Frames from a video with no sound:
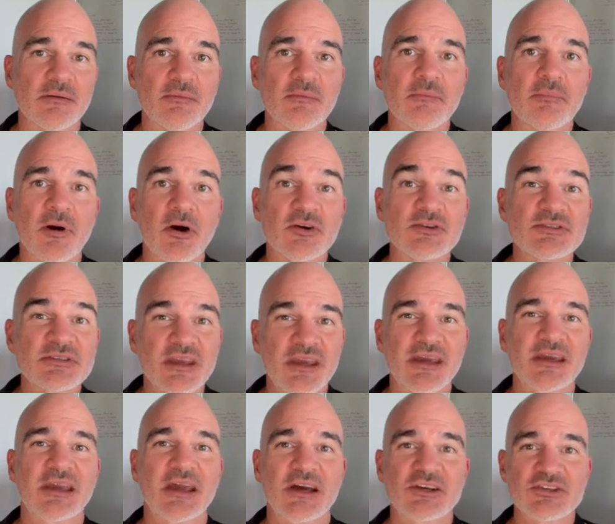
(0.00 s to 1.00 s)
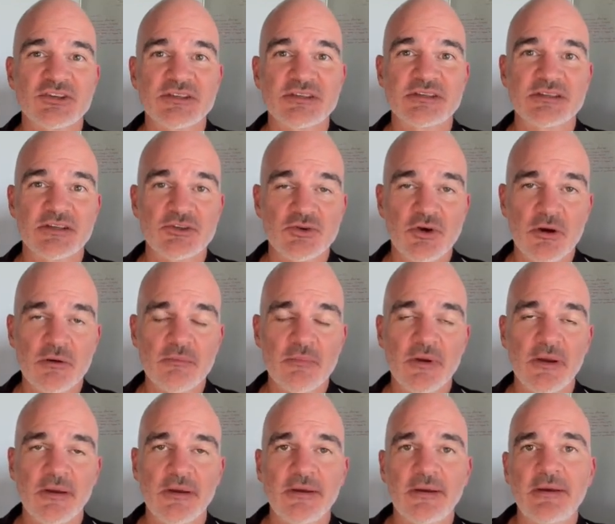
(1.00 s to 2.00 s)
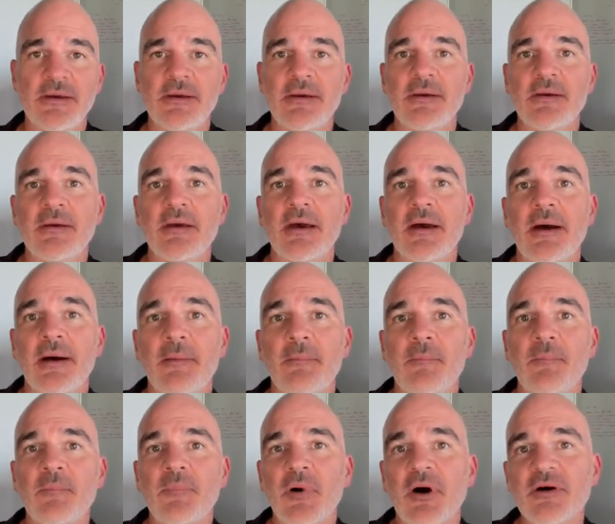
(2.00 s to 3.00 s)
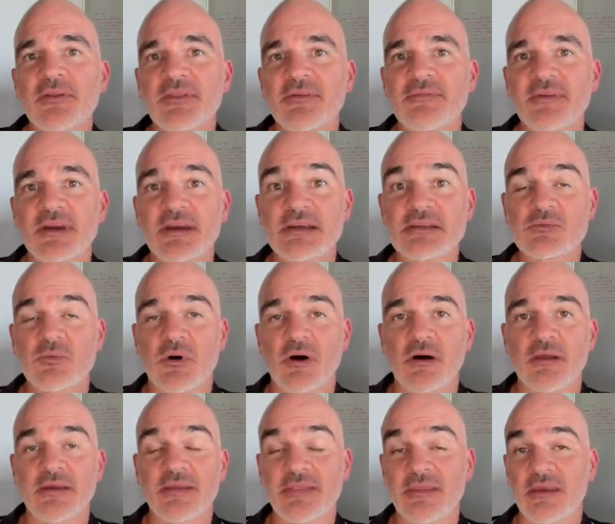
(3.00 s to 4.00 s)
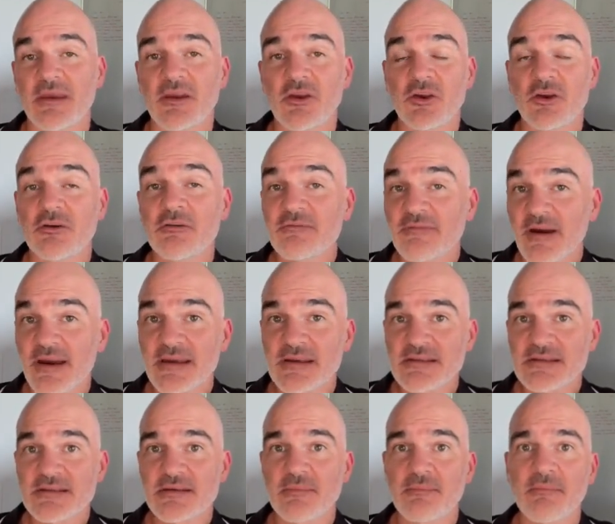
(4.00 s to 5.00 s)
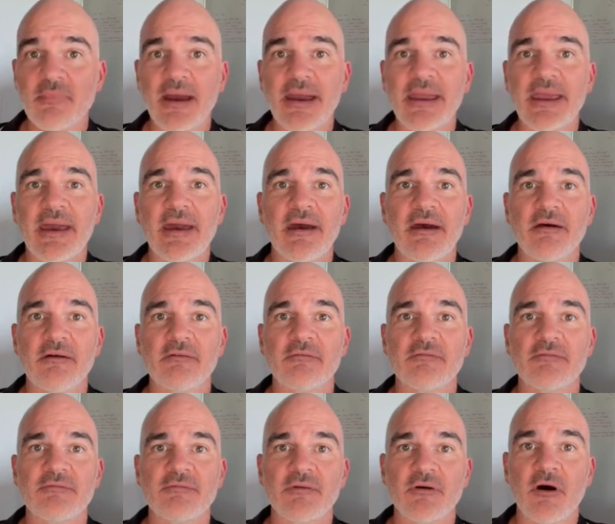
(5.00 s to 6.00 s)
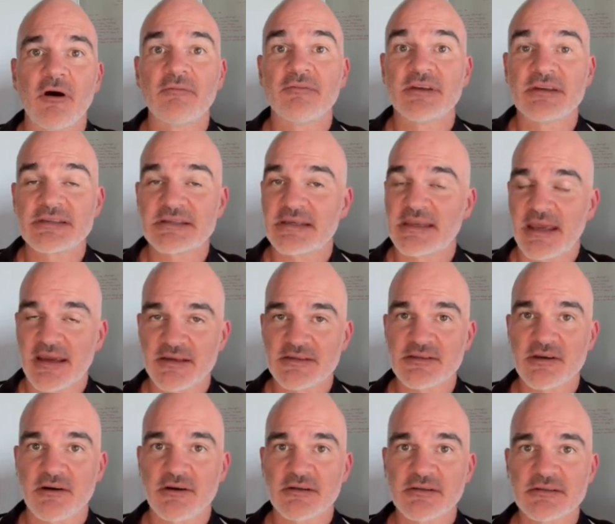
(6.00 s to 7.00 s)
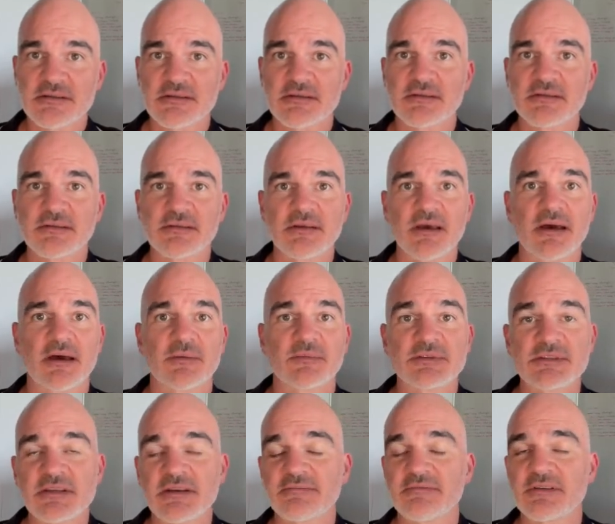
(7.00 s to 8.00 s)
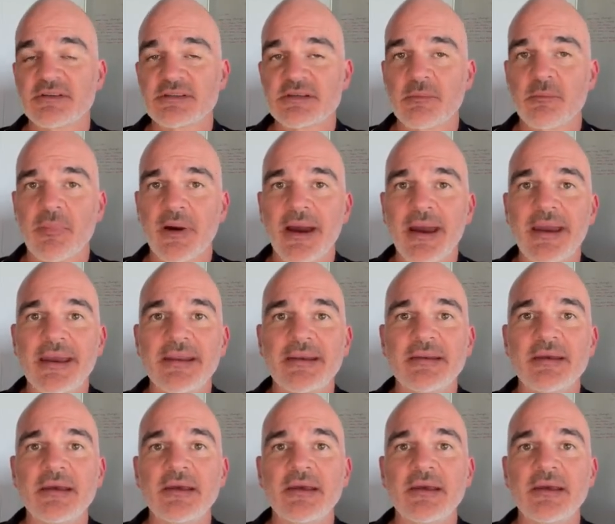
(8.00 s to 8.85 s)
post-concussion syndrome, both of these, while in the acute phase, may have obvious neck signs, stiffness and pain.